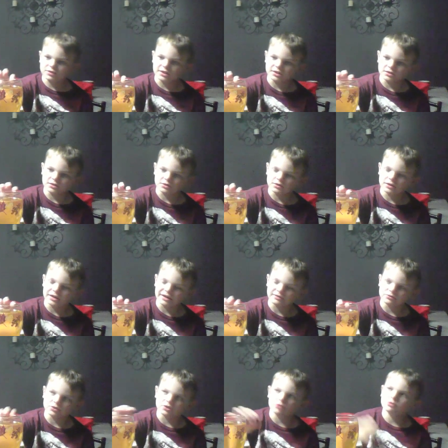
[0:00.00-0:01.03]
one have
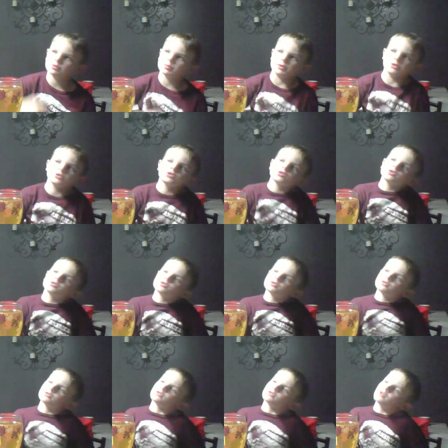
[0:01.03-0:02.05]
a lower pitch.
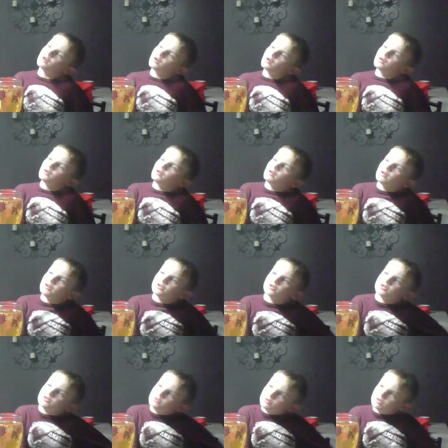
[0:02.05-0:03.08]
And you
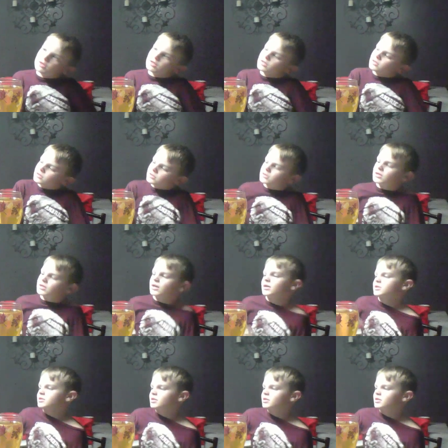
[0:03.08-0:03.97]
could do the exact same